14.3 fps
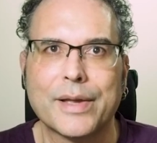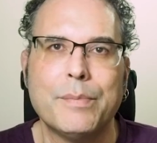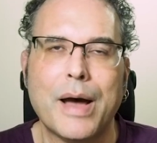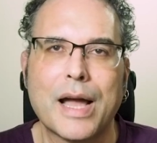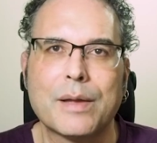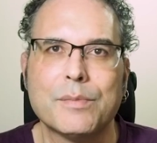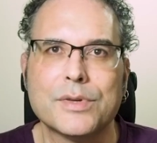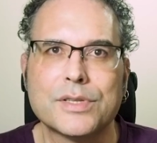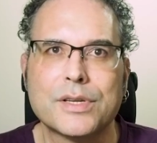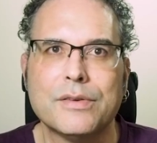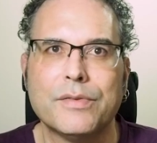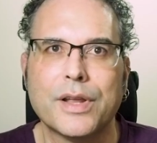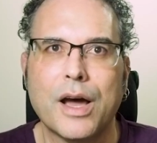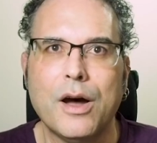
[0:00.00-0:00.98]
The bag must
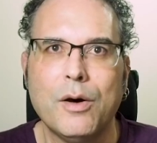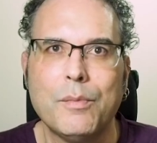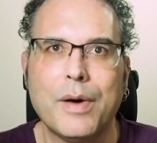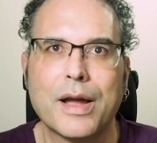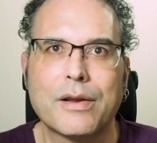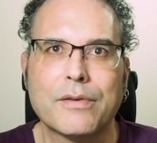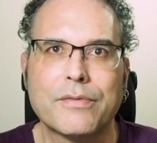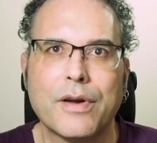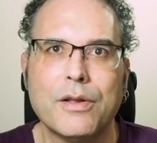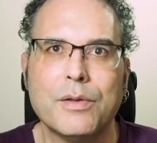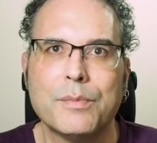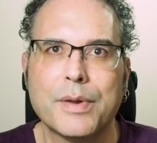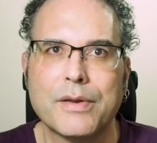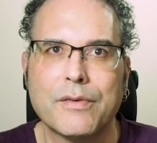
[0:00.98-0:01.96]
cover the whole microphone
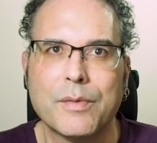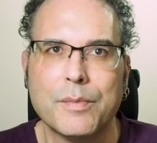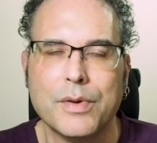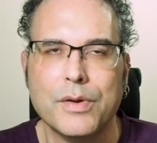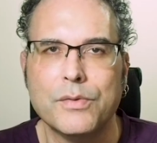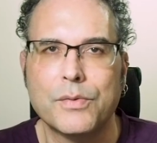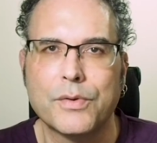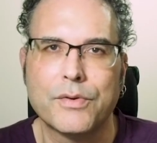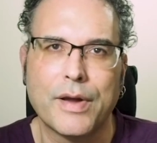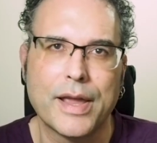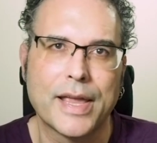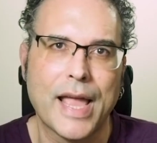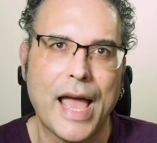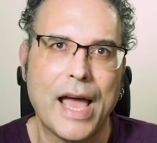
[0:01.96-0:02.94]
and be removed with
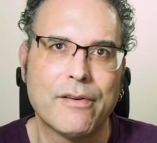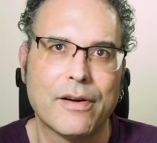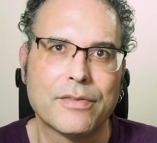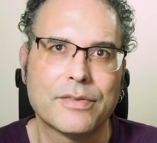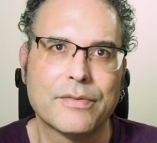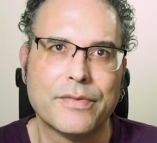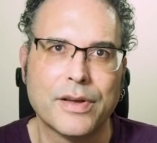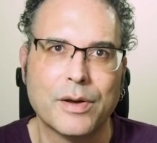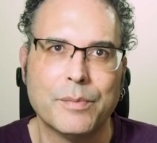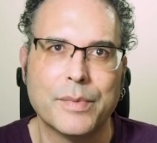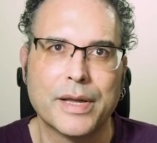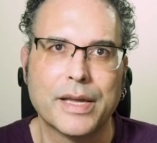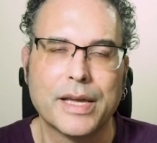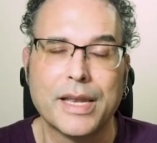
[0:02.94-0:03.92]
great care after
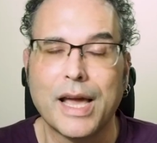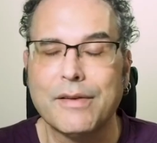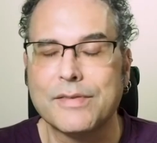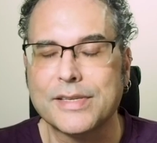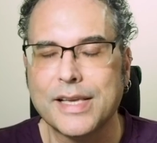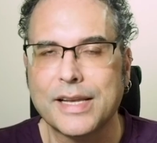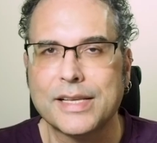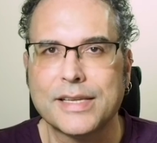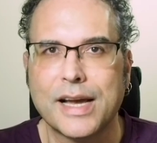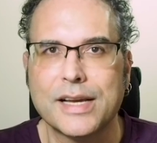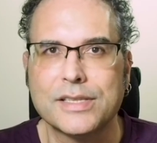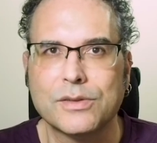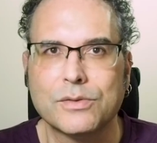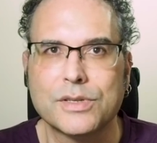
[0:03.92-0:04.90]
filming and either
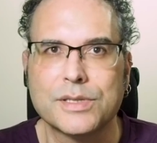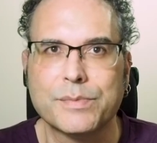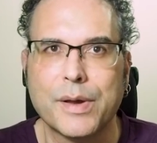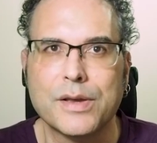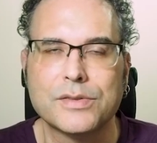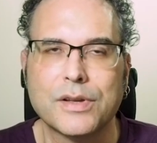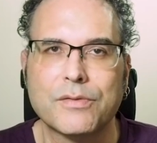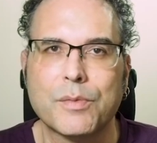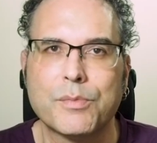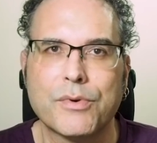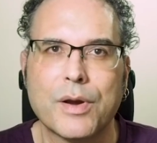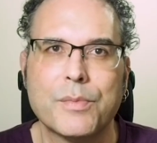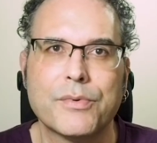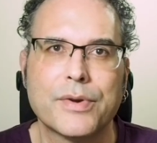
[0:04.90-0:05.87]
sanitised or disposed of
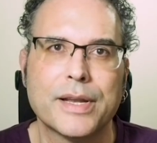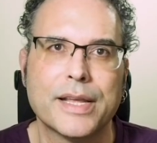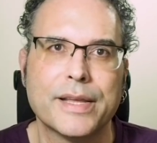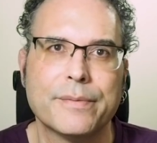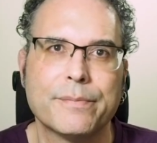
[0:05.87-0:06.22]
appropriately.